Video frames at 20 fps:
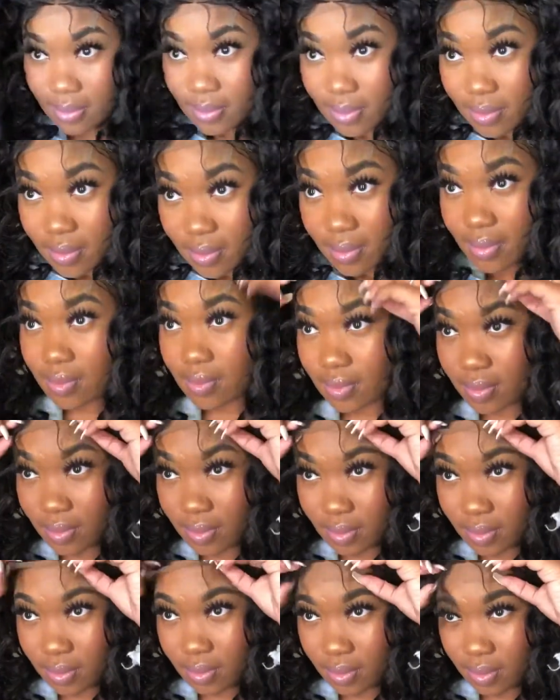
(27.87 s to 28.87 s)
what
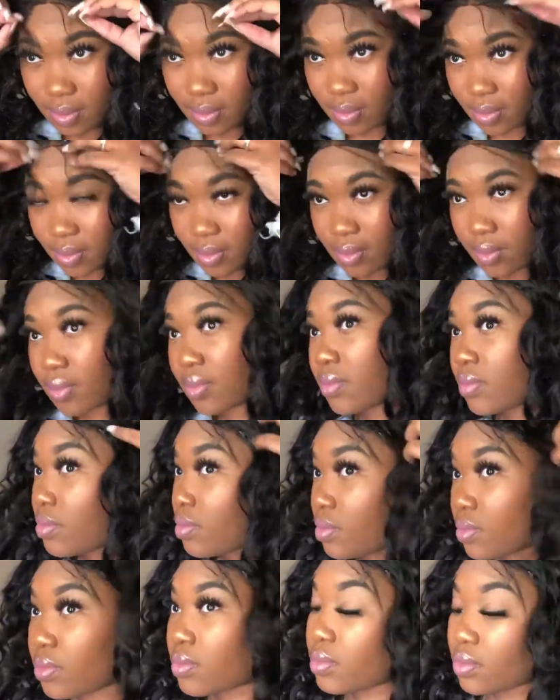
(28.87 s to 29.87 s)
exactly
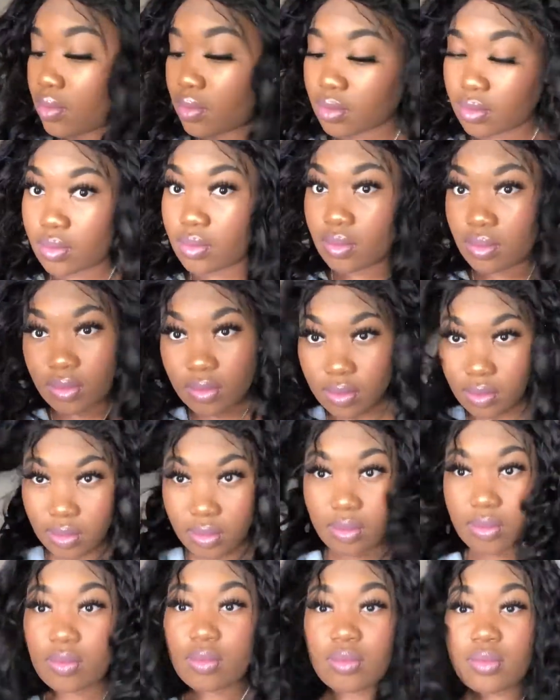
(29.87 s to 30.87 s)
am I doing
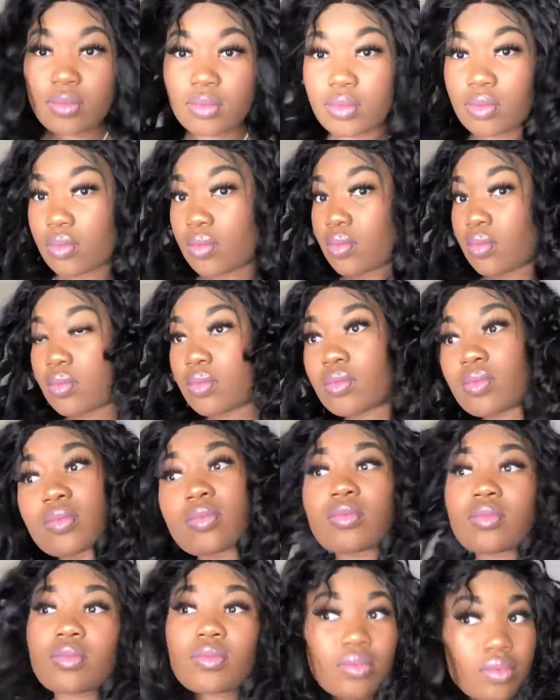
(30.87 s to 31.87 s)
when I
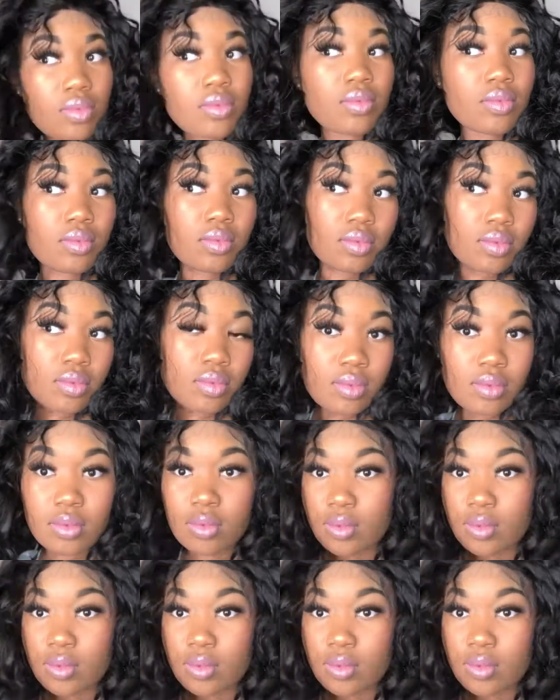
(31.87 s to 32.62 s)
show you guys how to